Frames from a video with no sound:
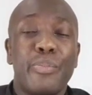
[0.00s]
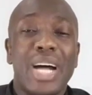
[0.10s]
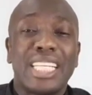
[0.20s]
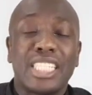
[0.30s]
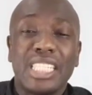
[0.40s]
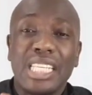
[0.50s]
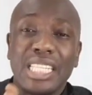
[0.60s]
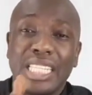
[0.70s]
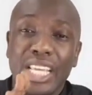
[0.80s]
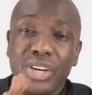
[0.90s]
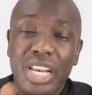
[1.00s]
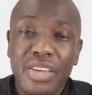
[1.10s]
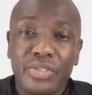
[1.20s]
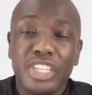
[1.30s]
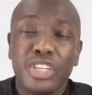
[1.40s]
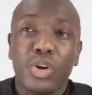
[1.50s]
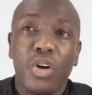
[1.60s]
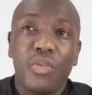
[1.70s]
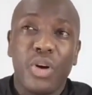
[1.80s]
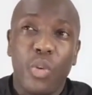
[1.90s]
but they lived in
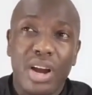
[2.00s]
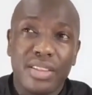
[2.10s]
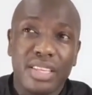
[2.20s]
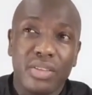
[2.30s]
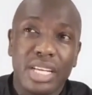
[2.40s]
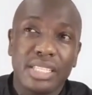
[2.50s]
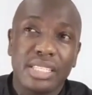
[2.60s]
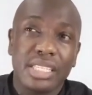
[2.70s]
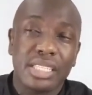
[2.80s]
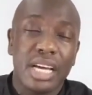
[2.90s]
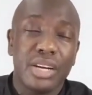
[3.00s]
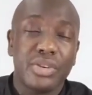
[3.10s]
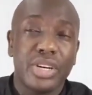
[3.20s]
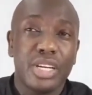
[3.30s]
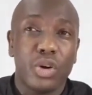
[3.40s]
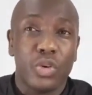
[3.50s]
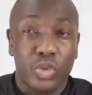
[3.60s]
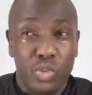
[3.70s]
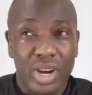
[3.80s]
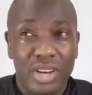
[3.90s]
over 1,600 to
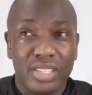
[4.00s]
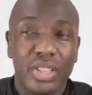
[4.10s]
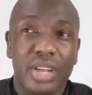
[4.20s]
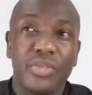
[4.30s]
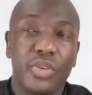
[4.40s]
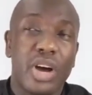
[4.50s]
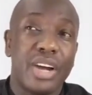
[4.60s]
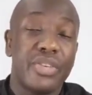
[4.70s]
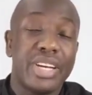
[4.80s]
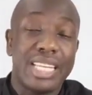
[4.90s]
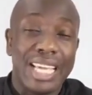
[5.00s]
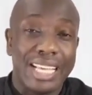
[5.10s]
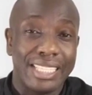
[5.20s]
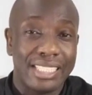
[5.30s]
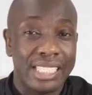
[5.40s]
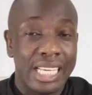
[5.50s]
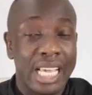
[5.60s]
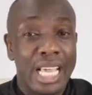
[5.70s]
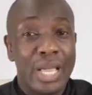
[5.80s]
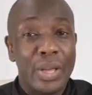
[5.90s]
1,400 years.
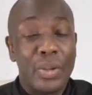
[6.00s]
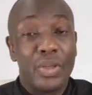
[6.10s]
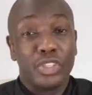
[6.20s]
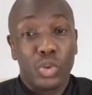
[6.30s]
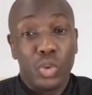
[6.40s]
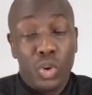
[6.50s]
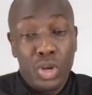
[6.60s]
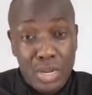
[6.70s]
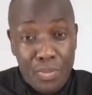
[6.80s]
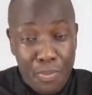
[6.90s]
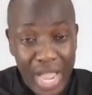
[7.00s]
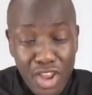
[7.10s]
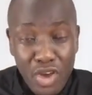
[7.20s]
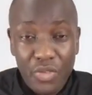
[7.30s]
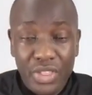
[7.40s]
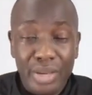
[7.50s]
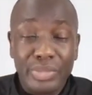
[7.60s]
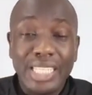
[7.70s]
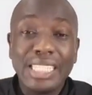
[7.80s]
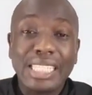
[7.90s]
So many of
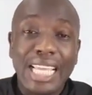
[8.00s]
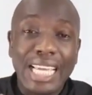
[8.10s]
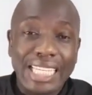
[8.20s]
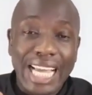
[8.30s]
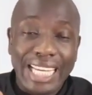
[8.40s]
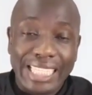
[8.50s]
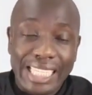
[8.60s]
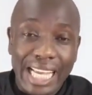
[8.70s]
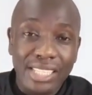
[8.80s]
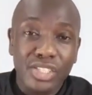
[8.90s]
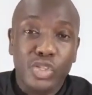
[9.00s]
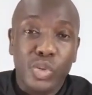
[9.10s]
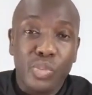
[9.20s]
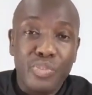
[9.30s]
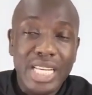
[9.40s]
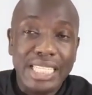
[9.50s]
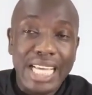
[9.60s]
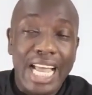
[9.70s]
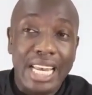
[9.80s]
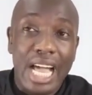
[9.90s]
them didn't get a chance to meet
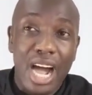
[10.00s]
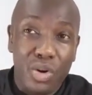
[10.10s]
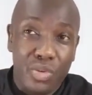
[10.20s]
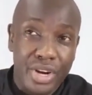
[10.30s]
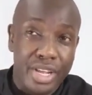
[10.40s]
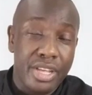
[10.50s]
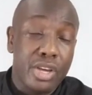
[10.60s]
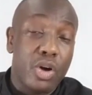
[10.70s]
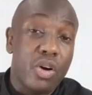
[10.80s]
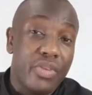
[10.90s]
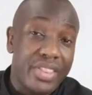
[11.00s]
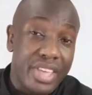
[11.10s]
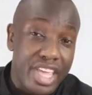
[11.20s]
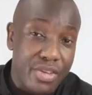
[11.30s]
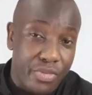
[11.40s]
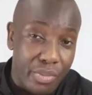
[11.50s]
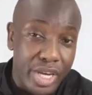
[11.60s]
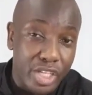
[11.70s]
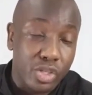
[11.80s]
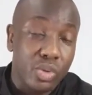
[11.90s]
and agree over the
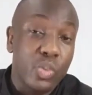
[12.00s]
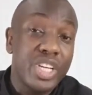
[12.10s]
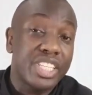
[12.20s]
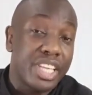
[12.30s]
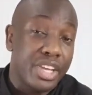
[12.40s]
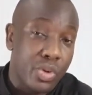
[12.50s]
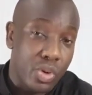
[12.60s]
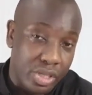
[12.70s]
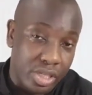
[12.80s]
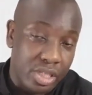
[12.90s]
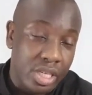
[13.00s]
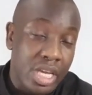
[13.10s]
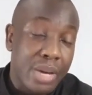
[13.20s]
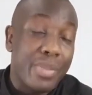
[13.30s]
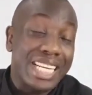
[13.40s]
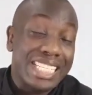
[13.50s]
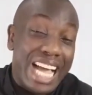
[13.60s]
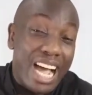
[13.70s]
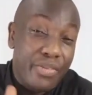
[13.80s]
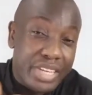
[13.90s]
information which they wrote.
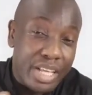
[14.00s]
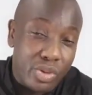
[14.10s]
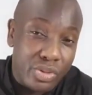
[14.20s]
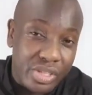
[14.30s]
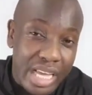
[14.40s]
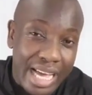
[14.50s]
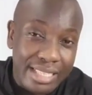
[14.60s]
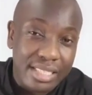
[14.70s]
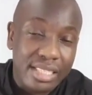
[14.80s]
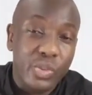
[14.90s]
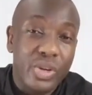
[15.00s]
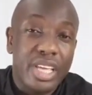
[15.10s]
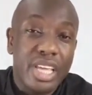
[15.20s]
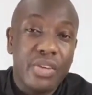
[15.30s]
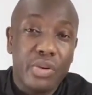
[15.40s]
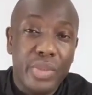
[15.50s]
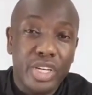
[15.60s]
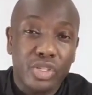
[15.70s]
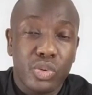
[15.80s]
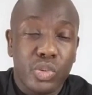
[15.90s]
But after those years, when the
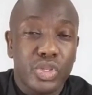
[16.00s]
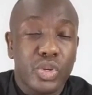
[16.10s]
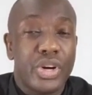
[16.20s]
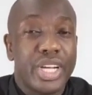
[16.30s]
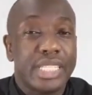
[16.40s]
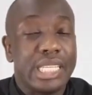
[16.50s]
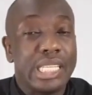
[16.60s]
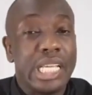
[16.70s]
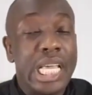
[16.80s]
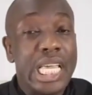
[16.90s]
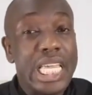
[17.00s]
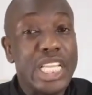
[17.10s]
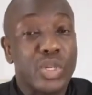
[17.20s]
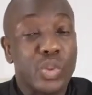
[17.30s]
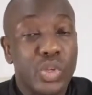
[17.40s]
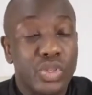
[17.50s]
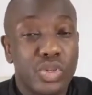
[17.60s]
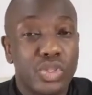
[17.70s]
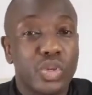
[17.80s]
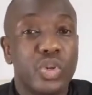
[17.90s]
information was corrected, it was
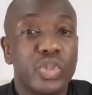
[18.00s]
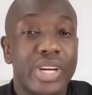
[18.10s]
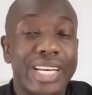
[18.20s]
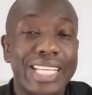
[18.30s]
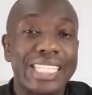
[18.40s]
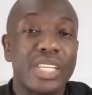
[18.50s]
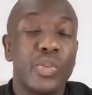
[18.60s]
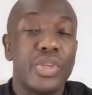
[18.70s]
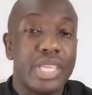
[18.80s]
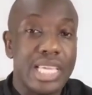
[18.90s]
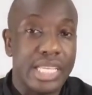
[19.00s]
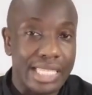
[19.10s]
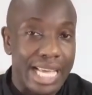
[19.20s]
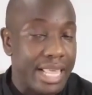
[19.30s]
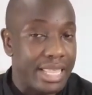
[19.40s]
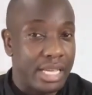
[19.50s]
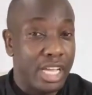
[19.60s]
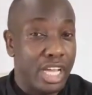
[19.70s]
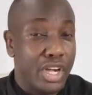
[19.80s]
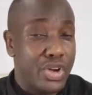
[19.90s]
not contradicting with each other.
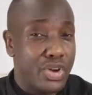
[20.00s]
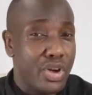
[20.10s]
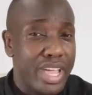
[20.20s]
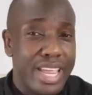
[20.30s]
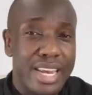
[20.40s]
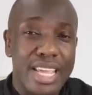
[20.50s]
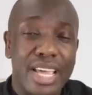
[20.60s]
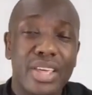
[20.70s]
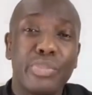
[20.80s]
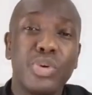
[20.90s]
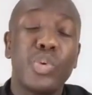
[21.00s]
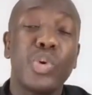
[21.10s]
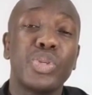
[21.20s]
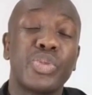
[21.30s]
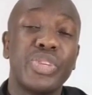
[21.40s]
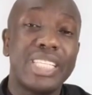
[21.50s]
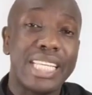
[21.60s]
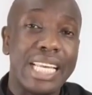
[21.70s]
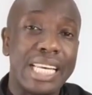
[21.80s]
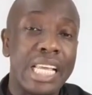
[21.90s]
No any other book was
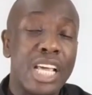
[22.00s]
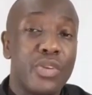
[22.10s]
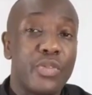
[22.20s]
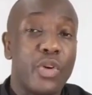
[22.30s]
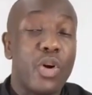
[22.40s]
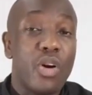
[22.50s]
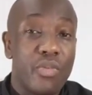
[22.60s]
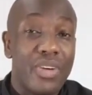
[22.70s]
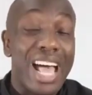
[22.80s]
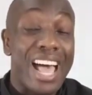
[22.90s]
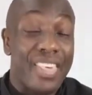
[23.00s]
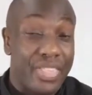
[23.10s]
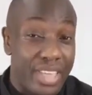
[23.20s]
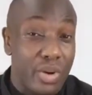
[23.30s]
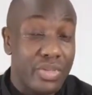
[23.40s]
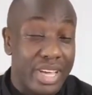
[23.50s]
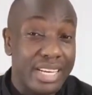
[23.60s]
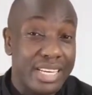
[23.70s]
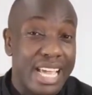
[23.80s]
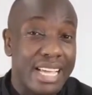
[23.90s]
written for over
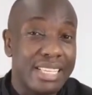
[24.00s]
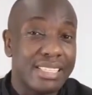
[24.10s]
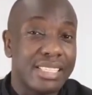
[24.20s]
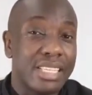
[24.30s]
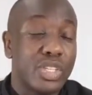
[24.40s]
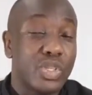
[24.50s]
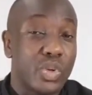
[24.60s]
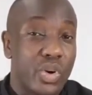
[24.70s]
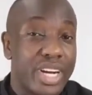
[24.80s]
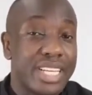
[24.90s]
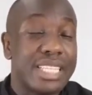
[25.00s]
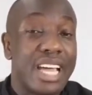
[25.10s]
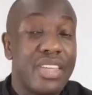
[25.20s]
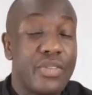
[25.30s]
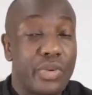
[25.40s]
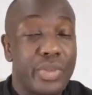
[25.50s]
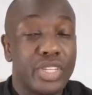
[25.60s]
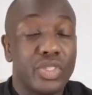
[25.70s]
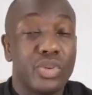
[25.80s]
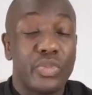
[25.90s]
1,000 years to correct the
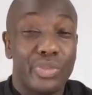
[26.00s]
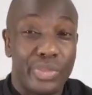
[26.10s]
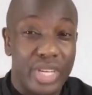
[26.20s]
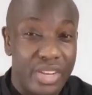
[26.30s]
information from